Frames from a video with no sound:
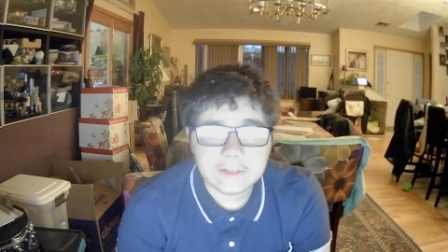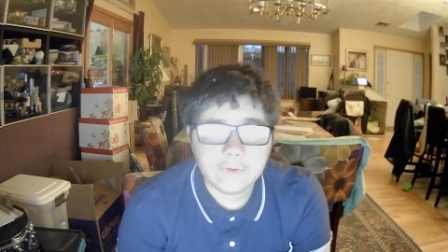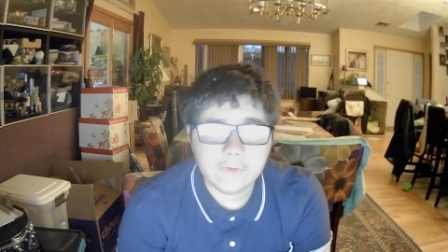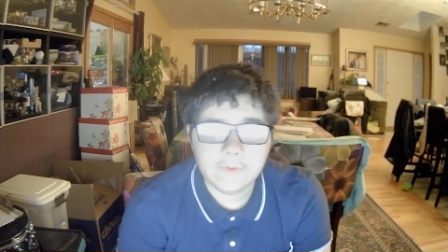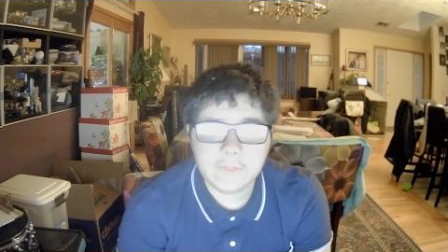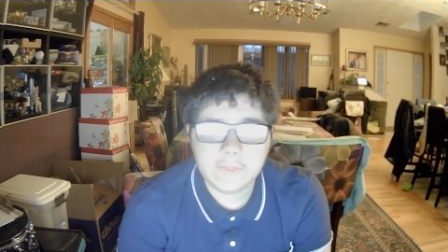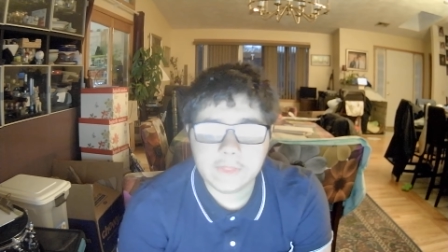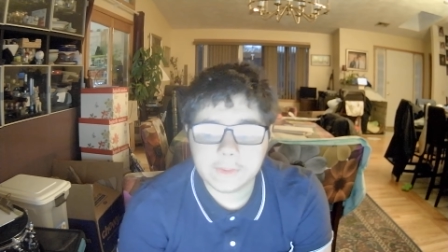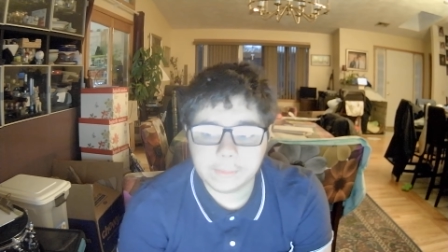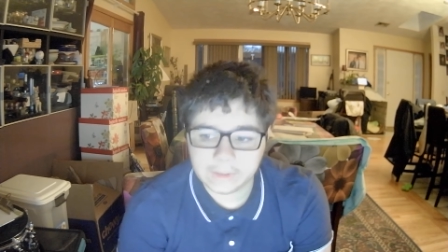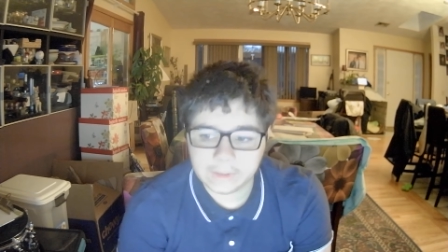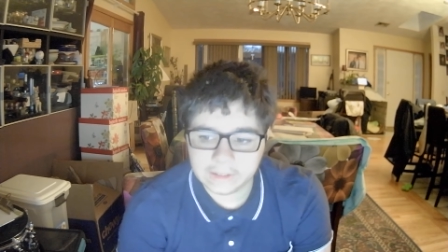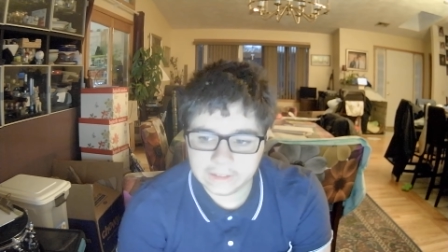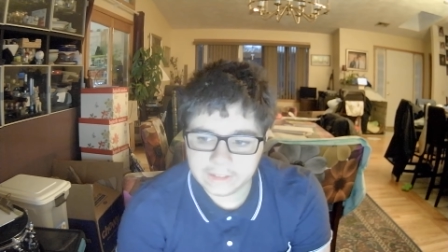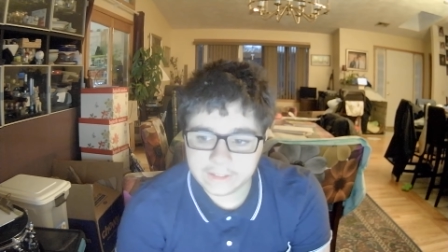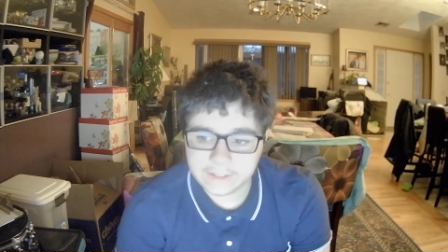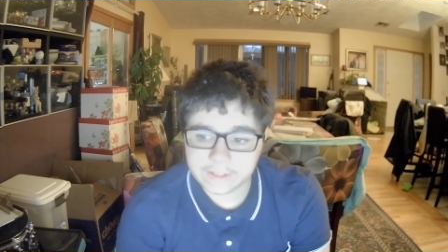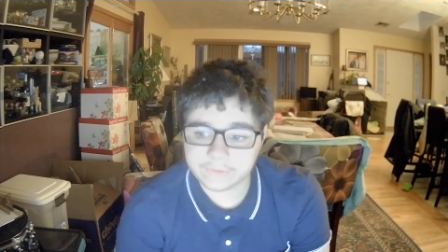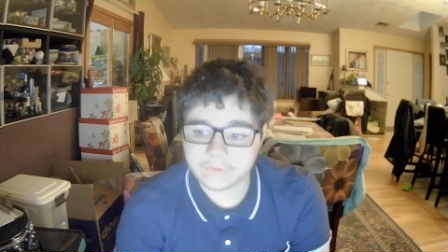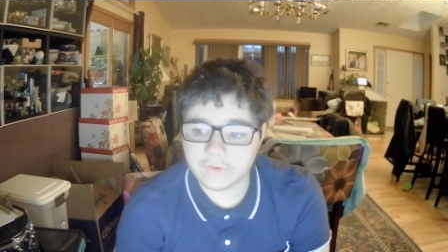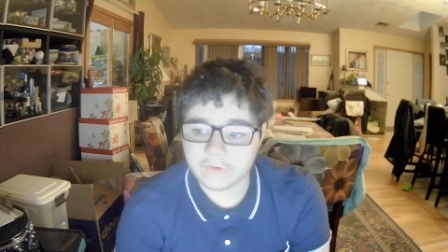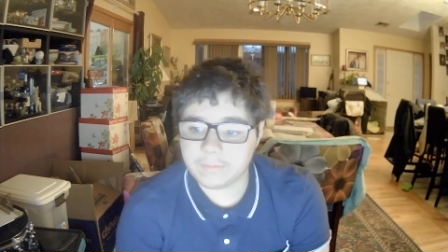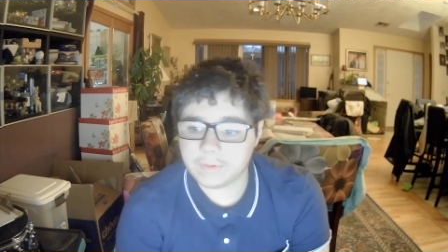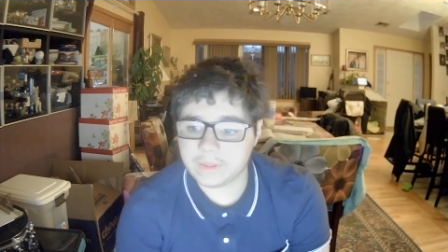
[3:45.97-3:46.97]
in the Middle
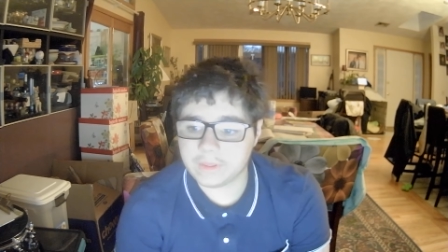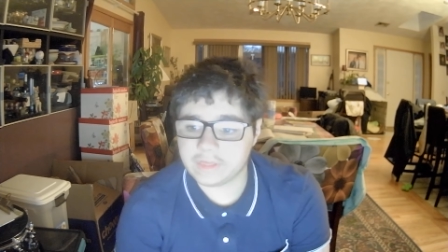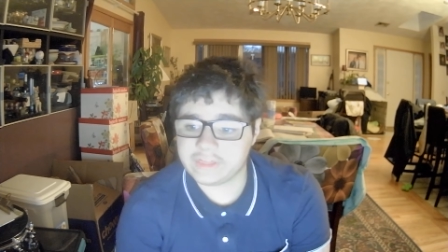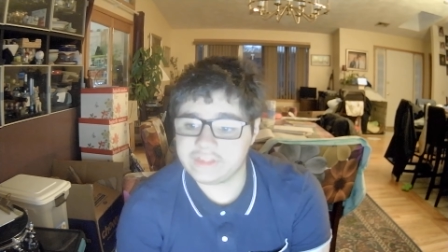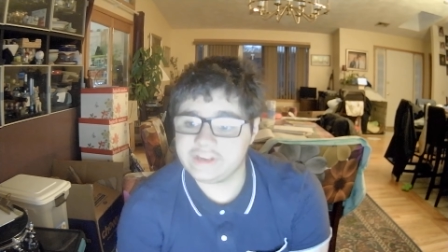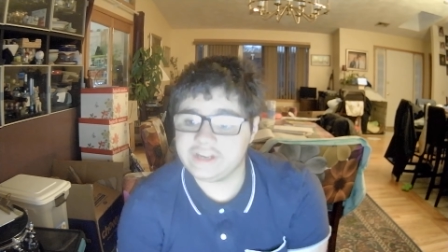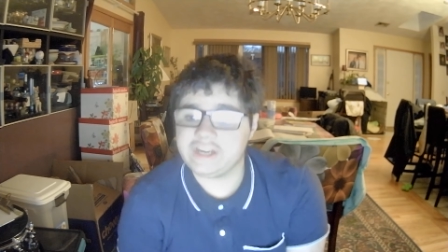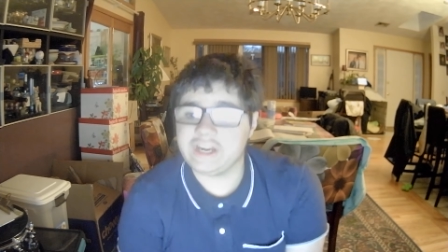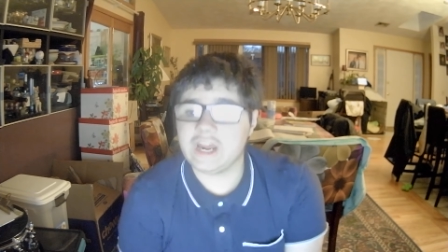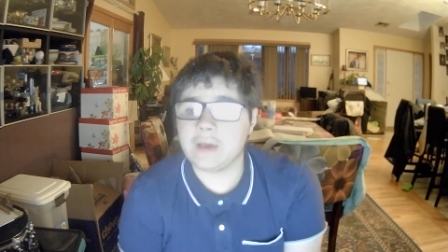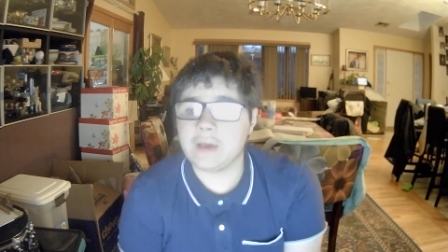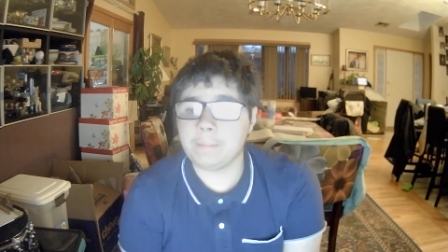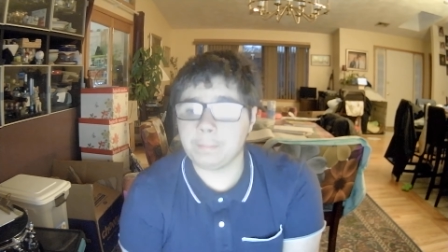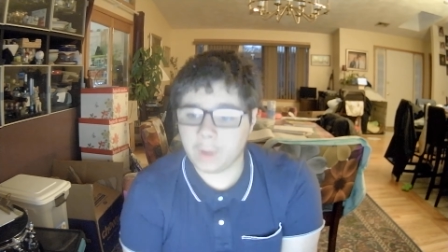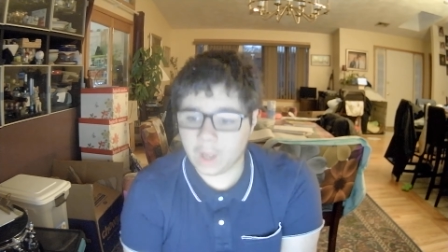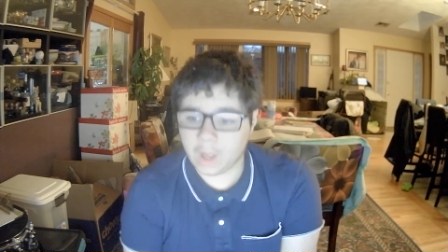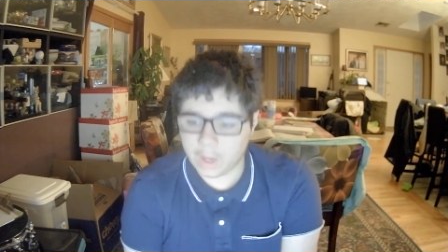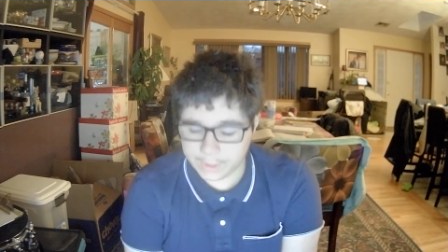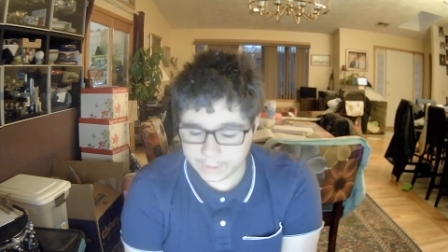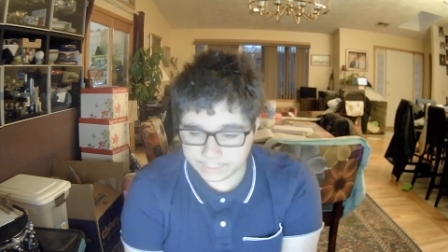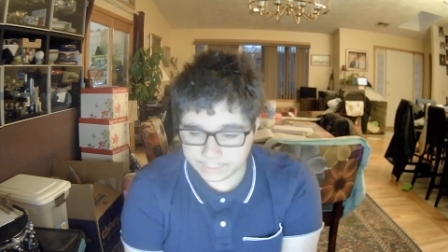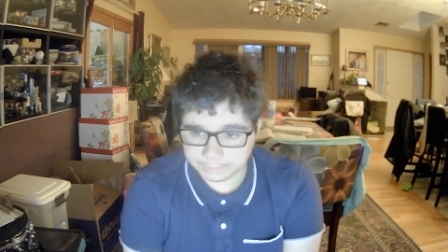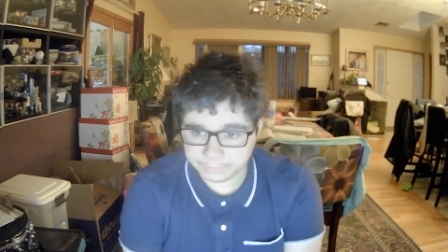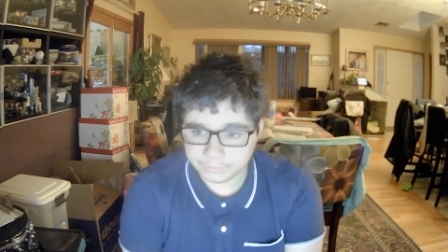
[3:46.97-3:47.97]
East for the Byzantine
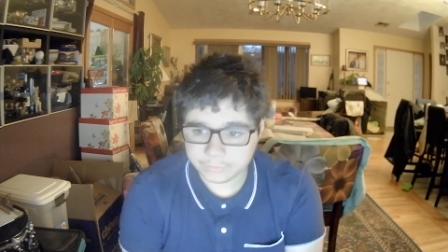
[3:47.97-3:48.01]
Empire.